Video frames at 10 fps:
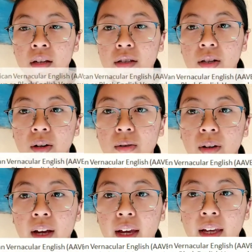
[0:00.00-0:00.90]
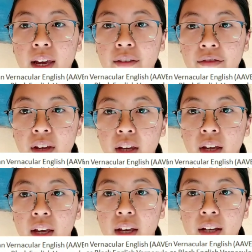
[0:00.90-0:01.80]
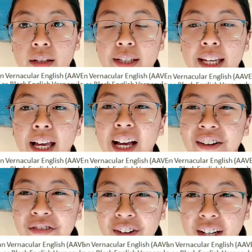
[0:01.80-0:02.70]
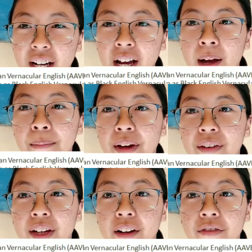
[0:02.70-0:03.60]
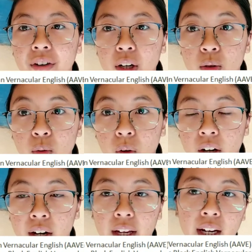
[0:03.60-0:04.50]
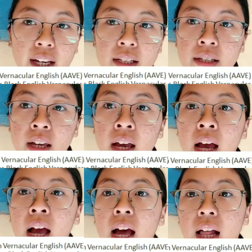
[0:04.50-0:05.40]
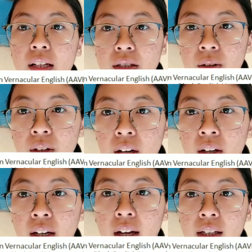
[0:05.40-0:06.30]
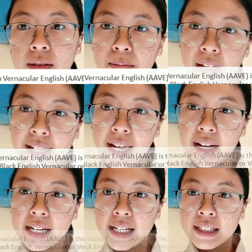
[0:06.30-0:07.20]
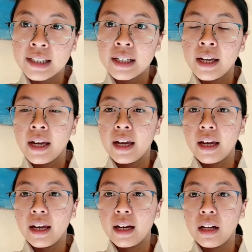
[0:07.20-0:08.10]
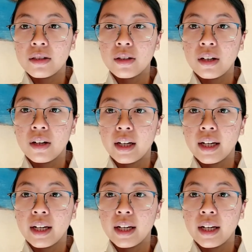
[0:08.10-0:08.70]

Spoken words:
So AAVE is Africa America Vernacular English, also known as Black English, and also known